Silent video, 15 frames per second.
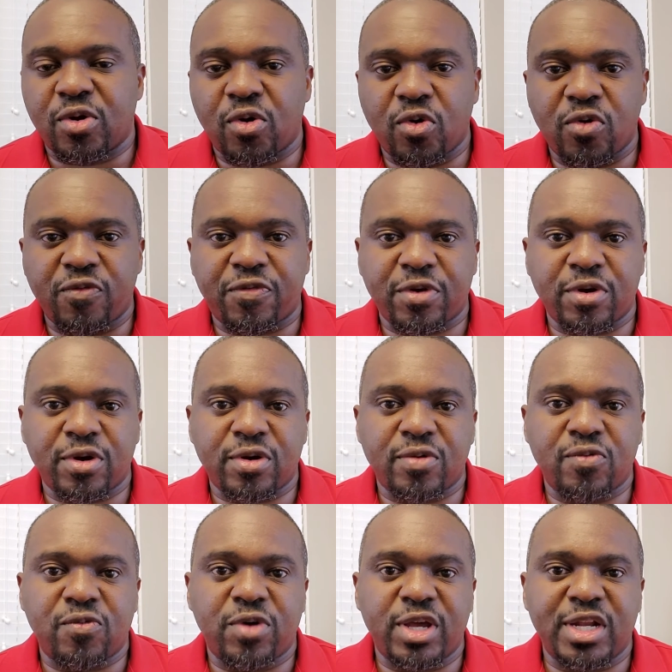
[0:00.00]
over
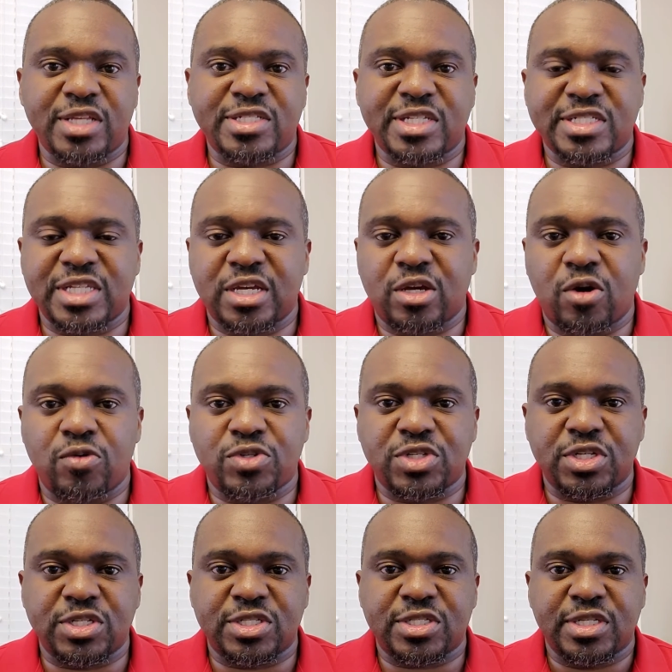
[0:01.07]
what assistant
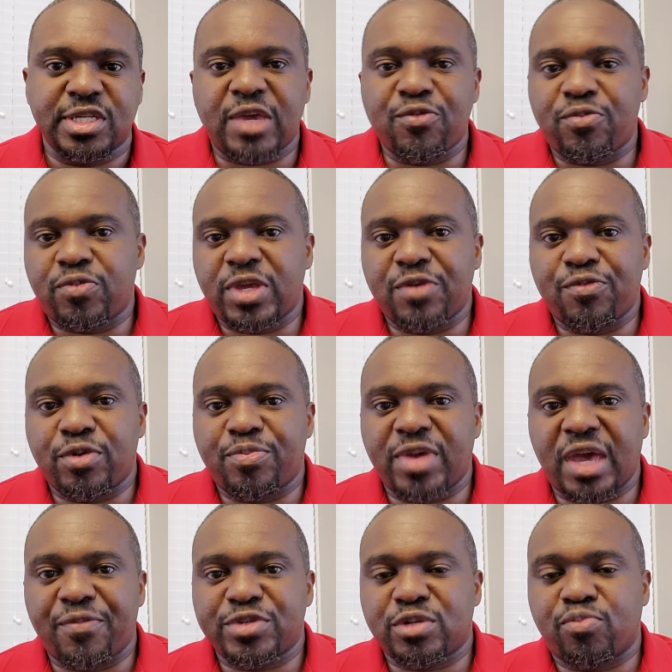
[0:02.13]
coaches he would be
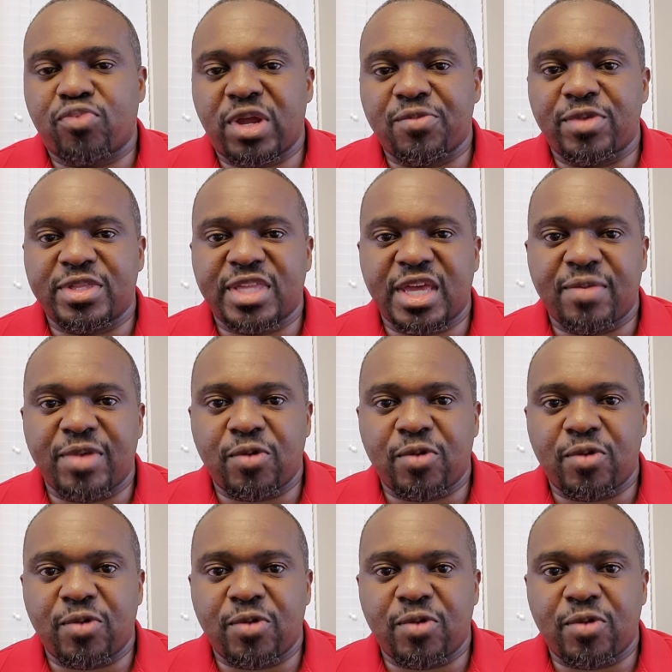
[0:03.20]
able to bring with them,